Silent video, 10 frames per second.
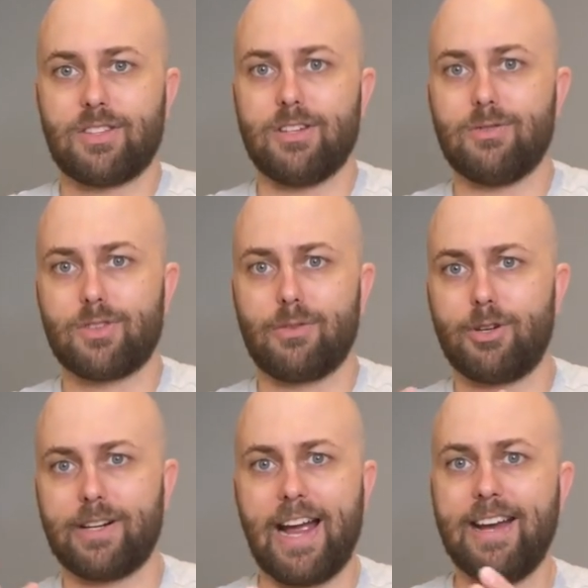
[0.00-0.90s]
that you've sort of
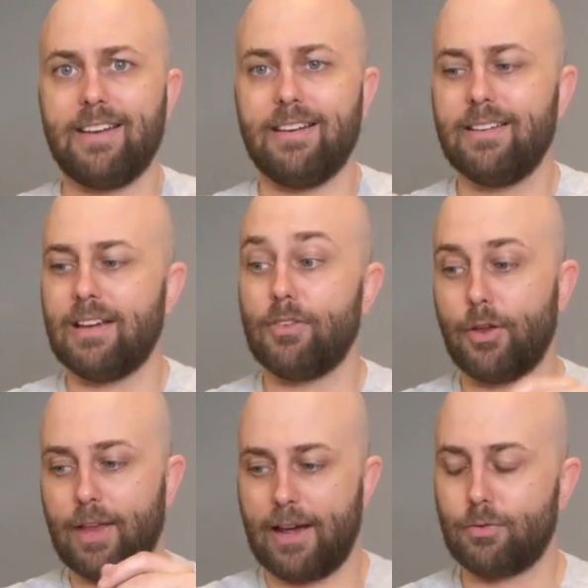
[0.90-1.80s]
created, even
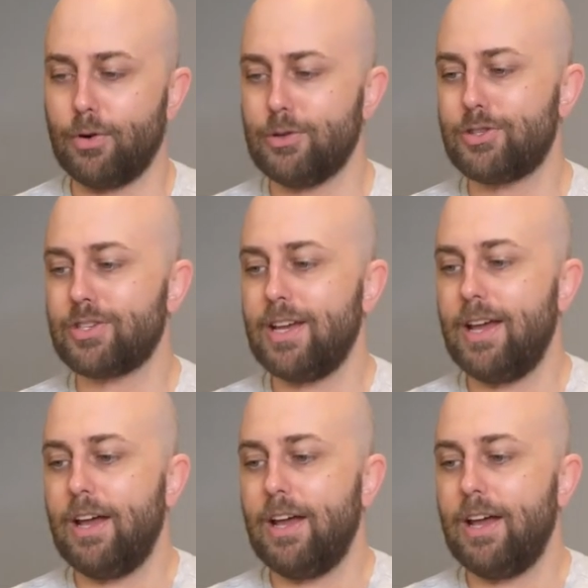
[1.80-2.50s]
though they have roots,